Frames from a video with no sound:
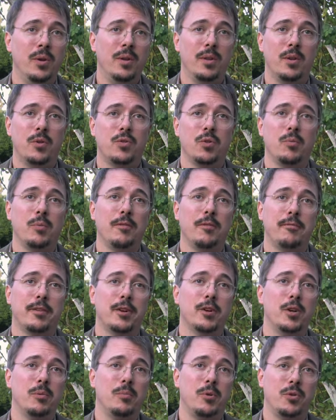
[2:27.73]
There's so many
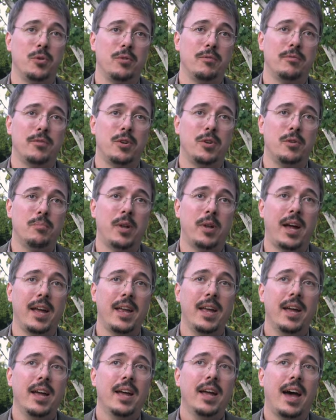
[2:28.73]
variables involved. But
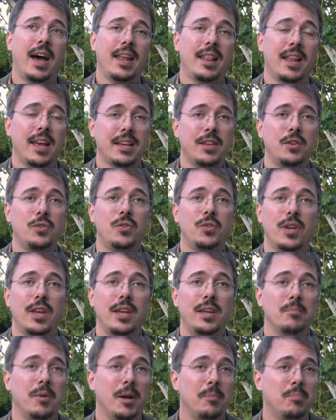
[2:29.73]
I'd like to
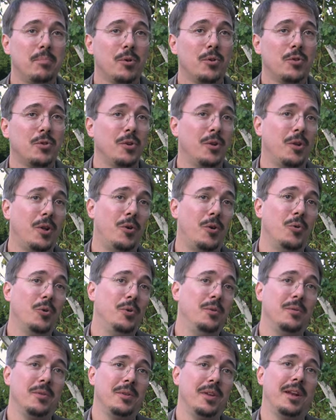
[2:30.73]
see, my personal
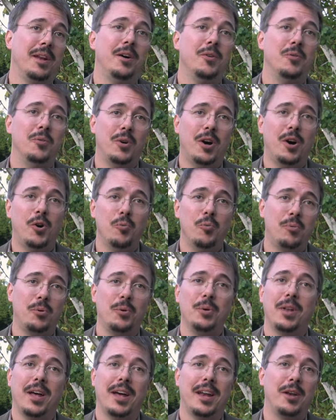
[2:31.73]
own, you know, hope,
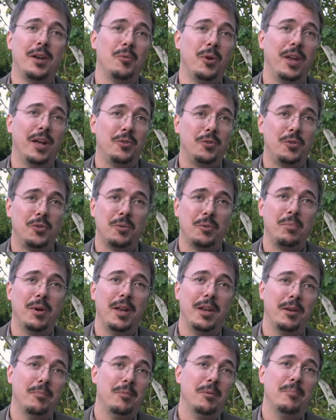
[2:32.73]
not anyone else's
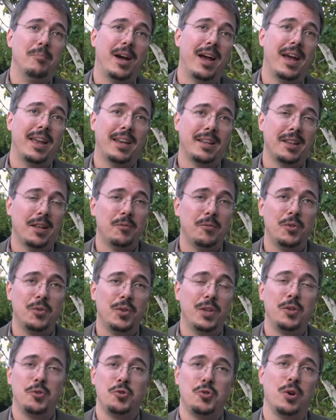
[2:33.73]
opinion but mine, I'd love to
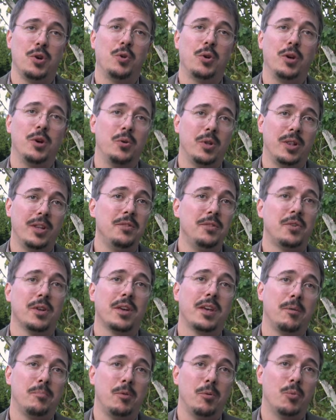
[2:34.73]
see the show go at least a
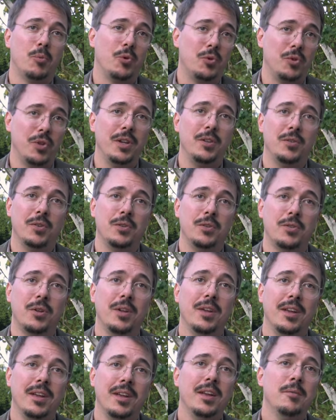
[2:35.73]
couple more seasons,
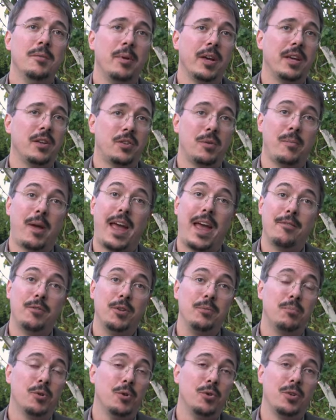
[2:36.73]
because I'm
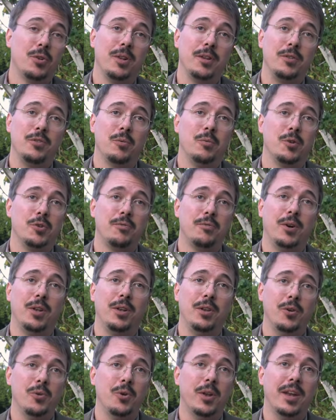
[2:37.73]
having personally so much
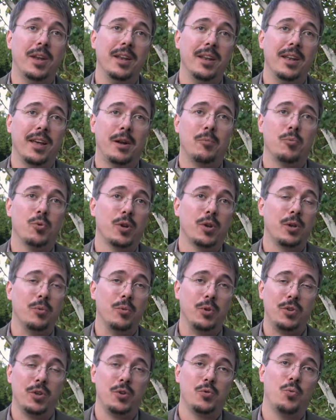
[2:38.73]
fun doing it, and I'm working
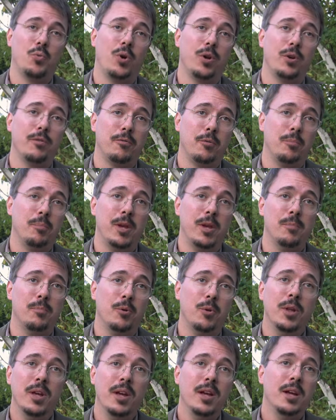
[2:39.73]
with such wonderful
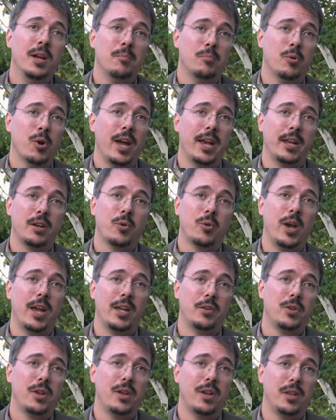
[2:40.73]
people, Bryan
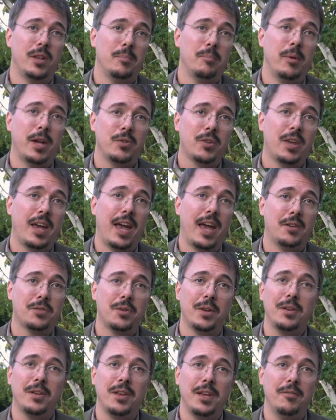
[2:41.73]
Cranston and the best cast
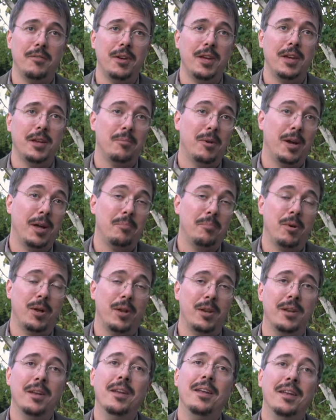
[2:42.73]
in TV, in my
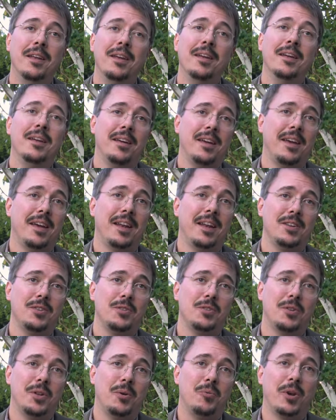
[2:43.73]
opinion. And
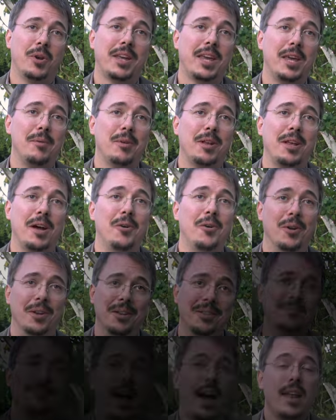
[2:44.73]
I want to keep it going.
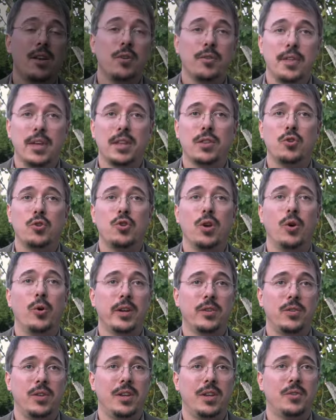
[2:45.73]
I don't think the show
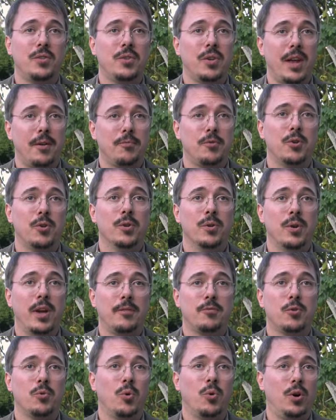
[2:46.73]
exists after
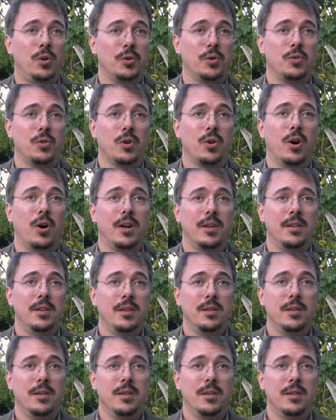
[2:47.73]
Walt is gone.